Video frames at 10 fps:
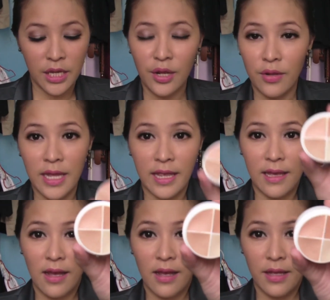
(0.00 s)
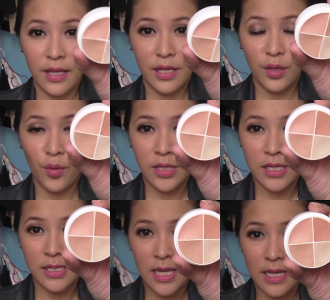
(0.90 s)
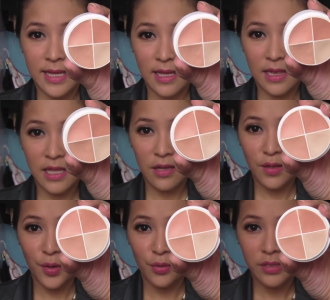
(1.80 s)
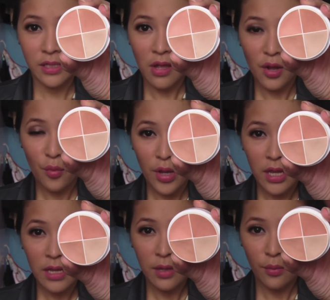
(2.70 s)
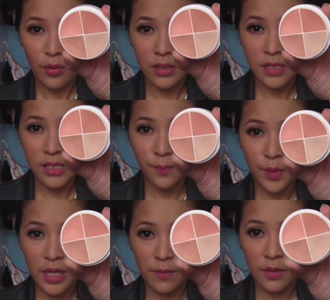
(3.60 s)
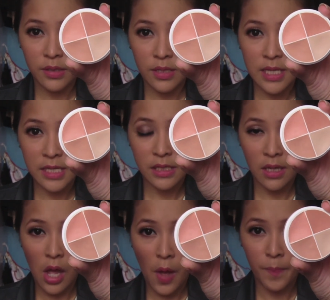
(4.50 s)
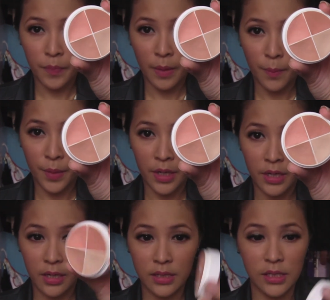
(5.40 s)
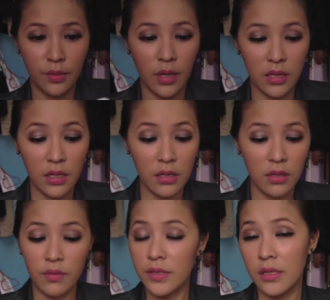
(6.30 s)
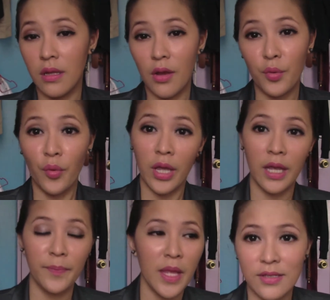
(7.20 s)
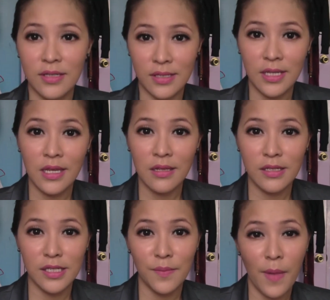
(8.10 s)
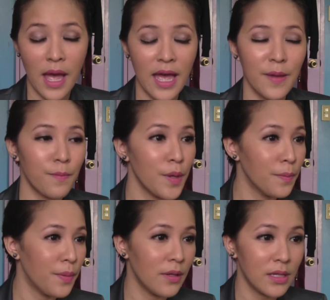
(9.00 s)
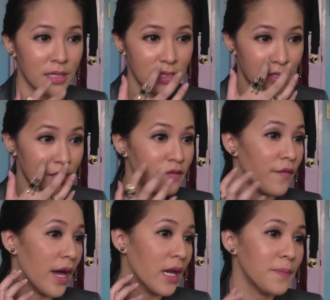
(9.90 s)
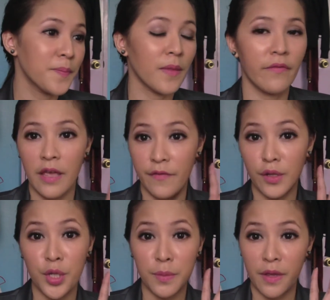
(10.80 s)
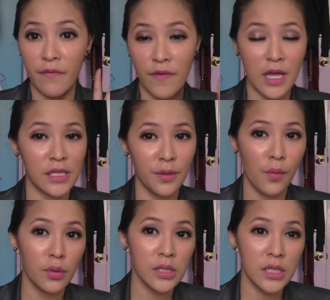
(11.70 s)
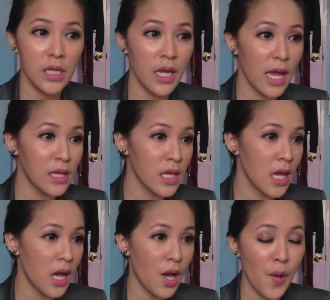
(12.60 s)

Like, what they say, like a little goes a long way. Well, this is applicable to this product. So a little goes a long way. Conceals my pimples just fine. If you look at my face, you won't see any